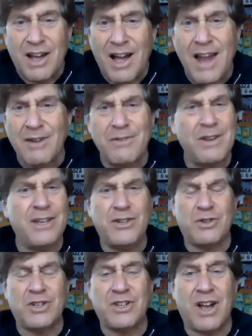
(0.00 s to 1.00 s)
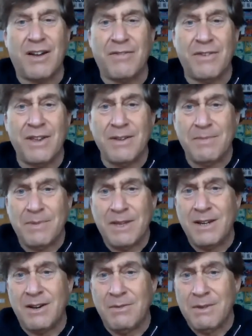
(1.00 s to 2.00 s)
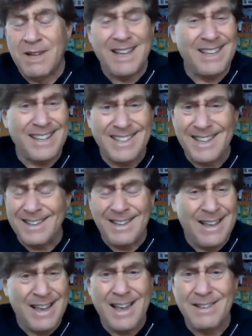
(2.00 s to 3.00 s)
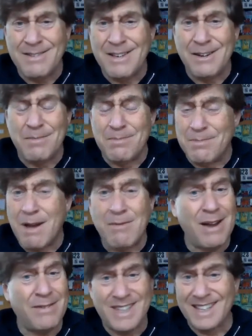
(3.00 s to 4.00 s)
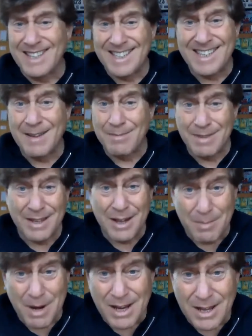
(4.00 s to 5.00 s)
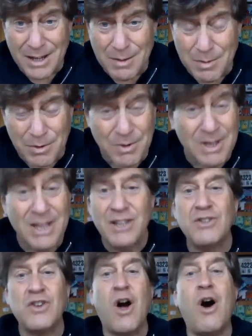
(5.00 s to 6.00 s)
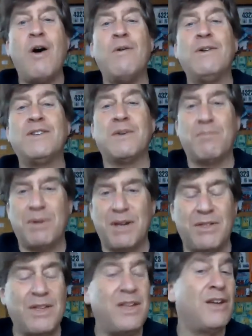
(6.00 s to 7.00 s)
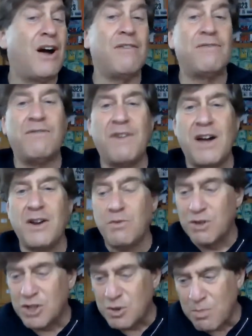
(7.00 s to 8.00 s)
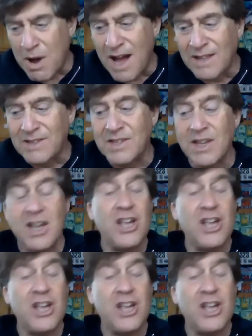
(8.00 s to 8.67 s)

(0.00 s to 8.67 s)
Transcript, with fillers: I don't need your stuff you know and i said eh, and you know my wife said the same thing on my honeymoon there's always a pithy a fun response